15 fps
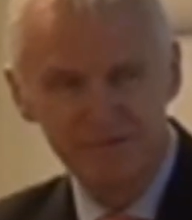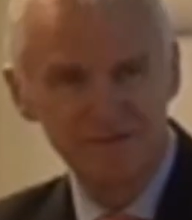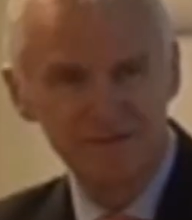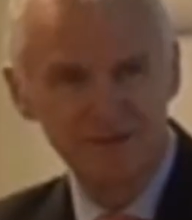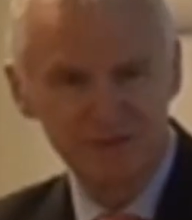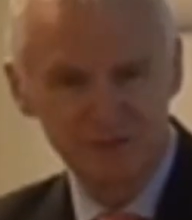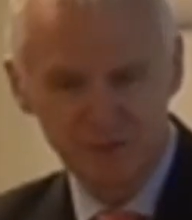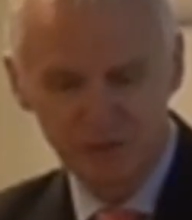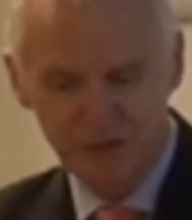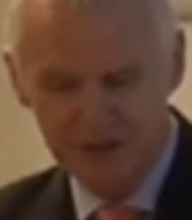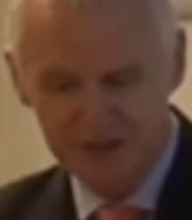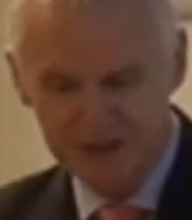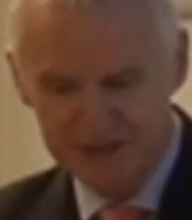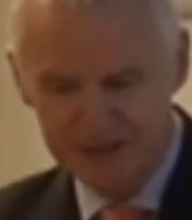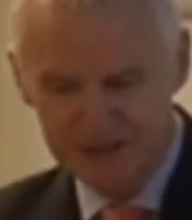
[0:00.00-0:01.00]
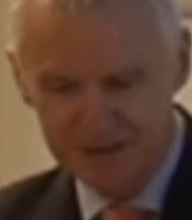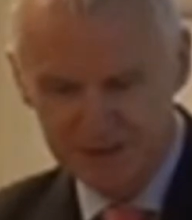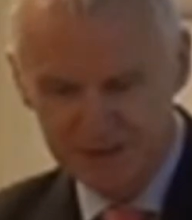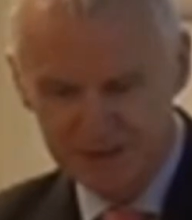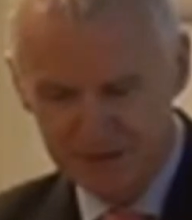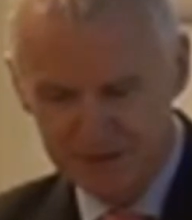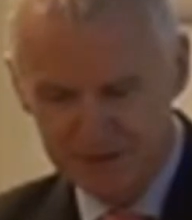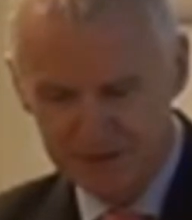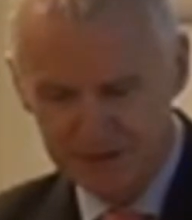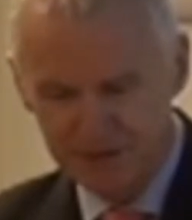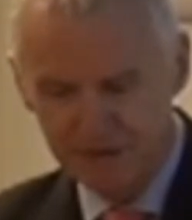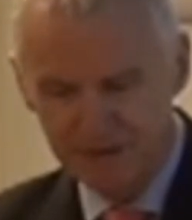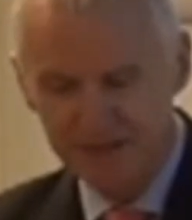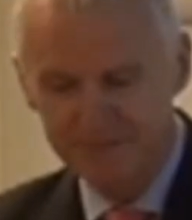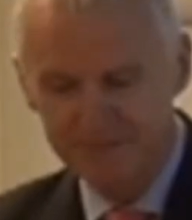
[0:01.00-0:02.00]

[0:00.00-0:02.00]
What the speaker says: Further work is ongoing